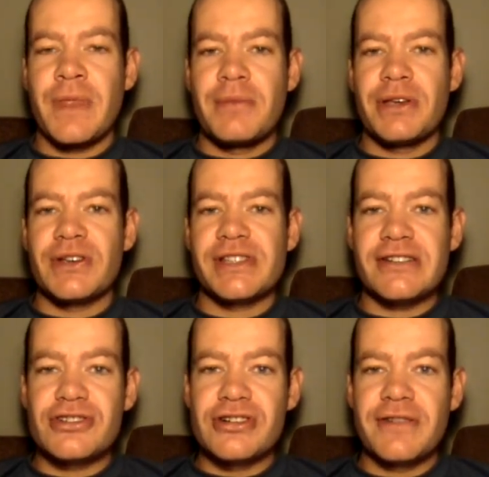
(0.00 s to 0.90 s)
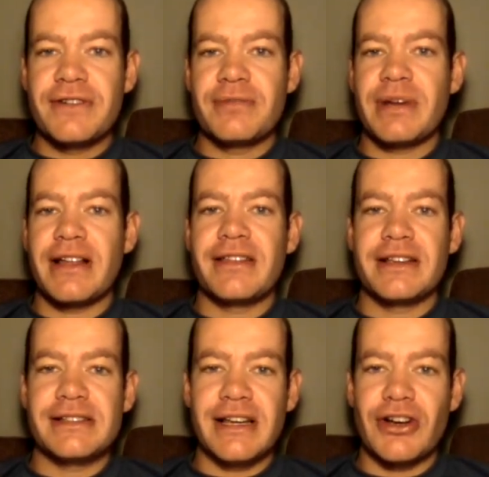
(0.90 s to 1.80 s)
because they're driven by
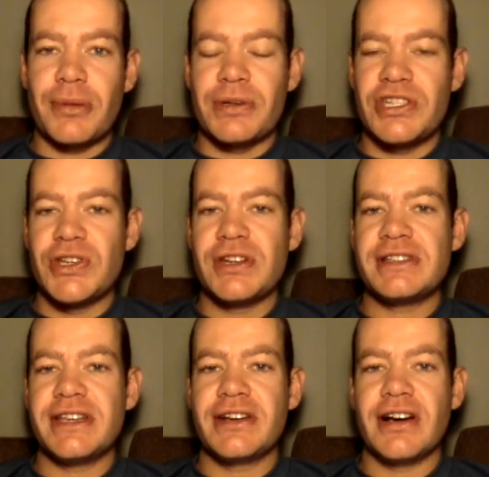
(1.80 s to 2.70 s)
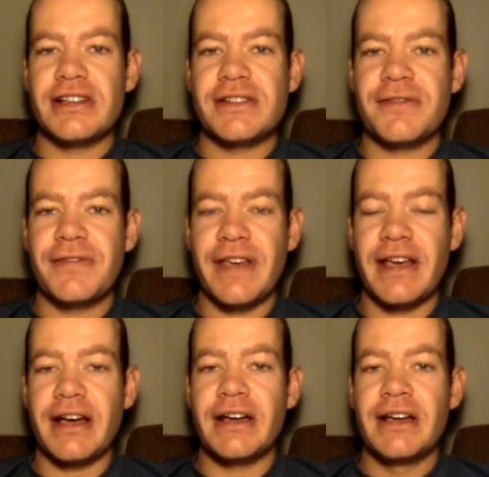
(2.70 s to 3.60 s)
things like opportunity cost,
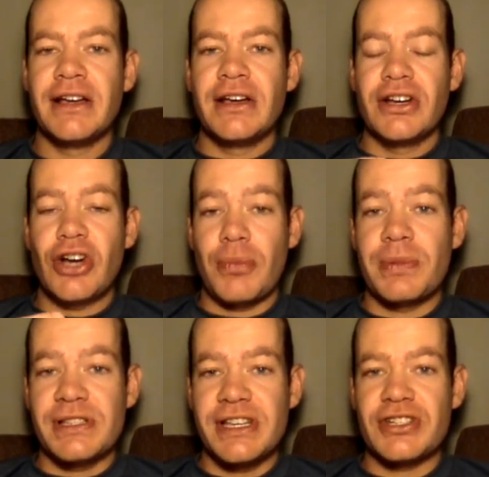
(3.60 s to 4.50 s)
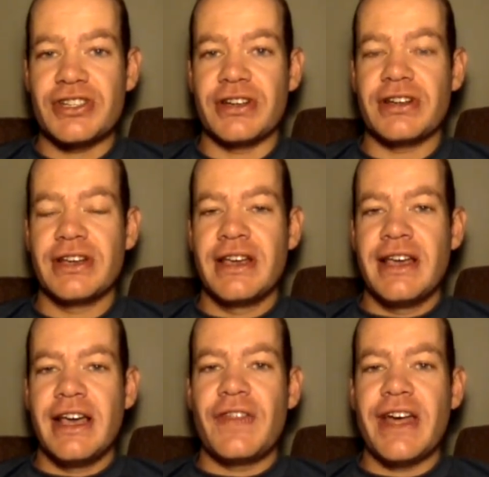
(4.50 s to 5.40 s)
fear, competition,
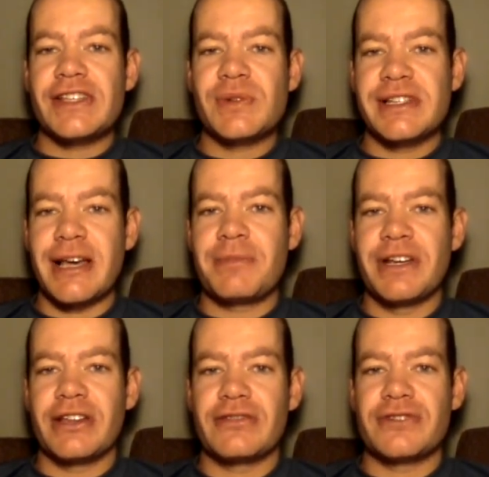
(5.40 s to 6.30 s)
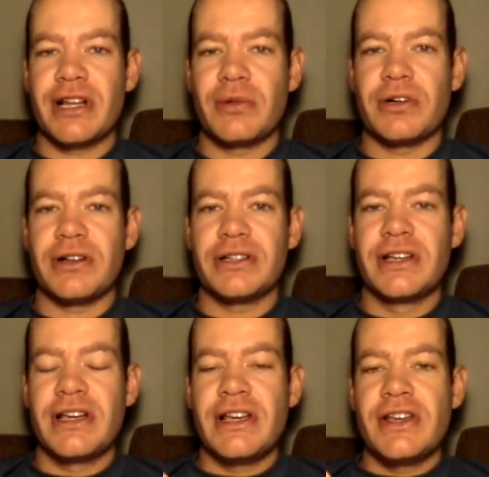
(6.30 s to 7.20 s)
and that's what's happening in the real world.
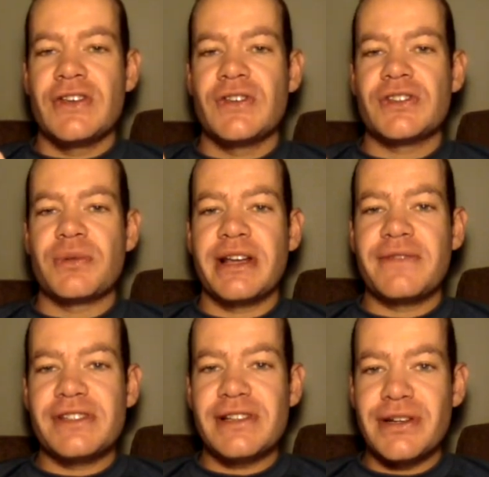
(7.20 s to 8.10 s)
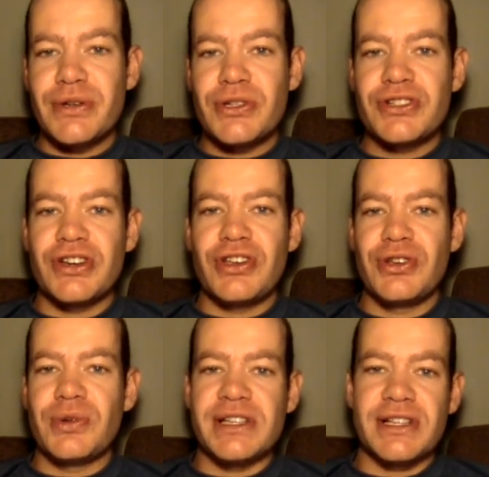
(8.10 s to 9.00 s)
So, whatever solution
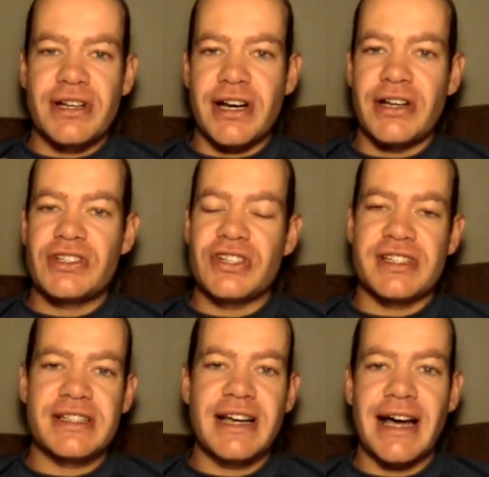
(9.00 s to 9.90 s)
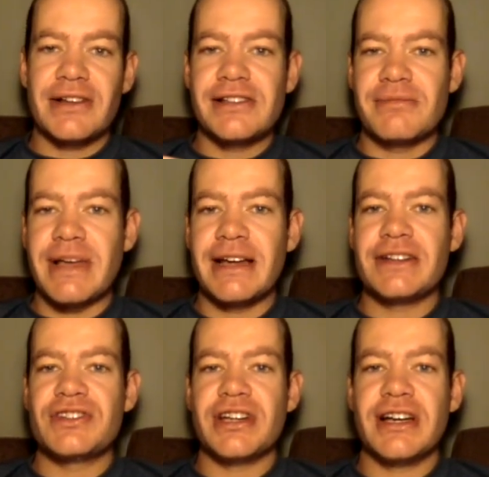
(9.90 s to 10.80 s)
you, as a coach, a scout, a
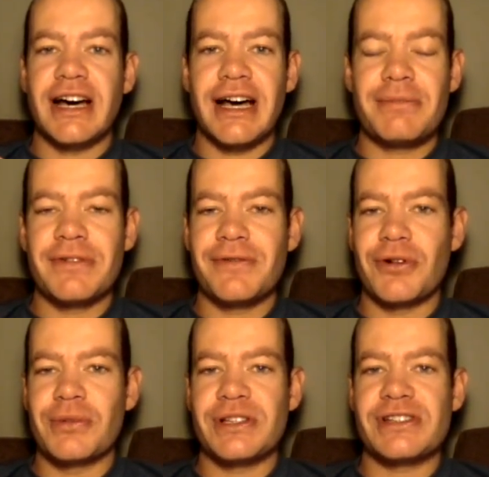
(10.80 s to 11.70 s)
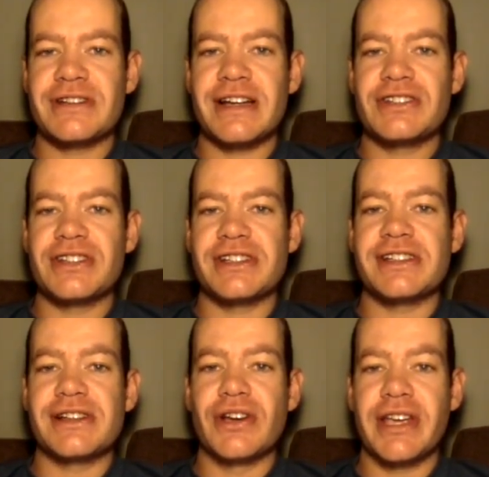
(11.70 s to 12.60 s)
manager, a high performance strategist,
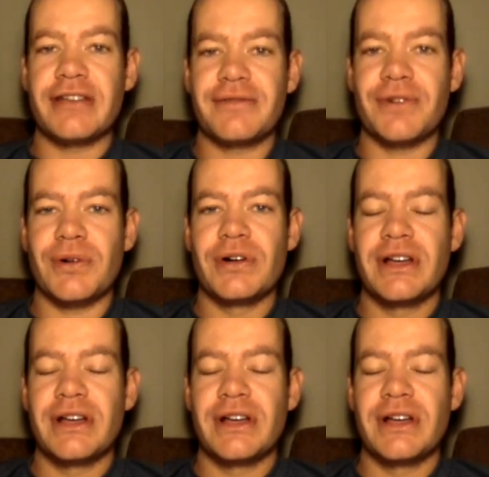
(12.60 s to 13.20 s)
is looking for,